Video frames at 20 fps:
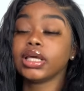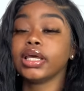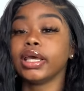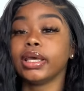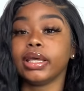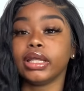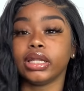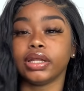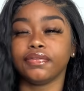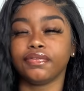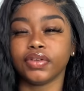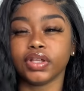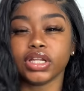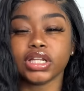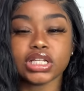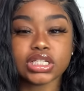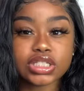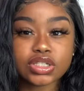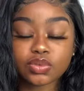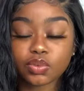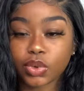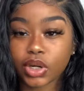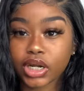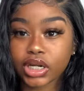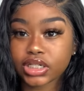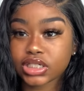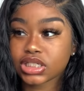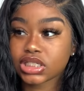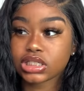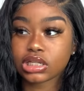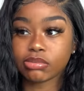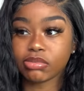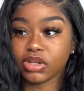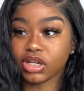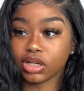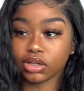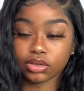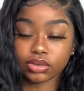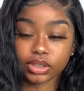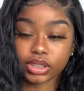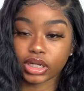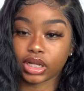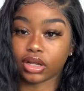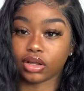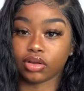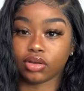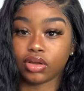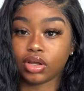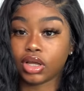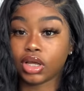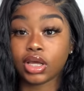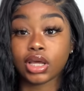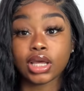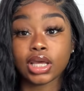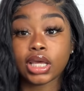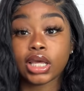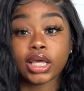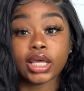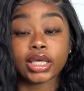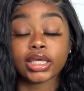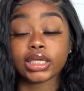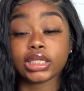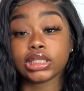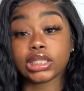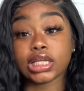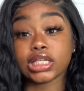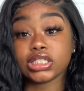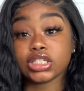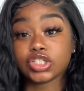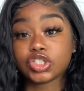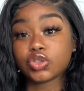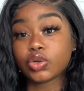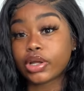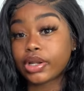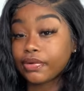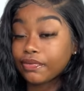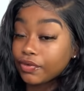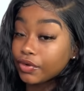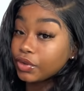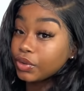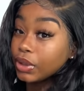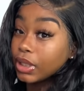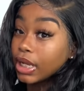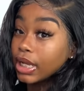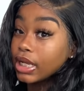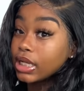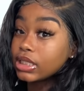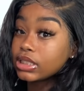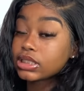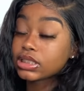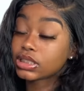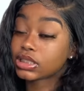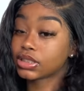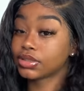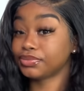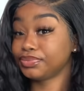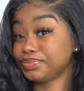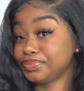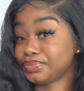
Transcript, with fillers: And if it doesn't work, just let me know and I'll get that situated for you guys.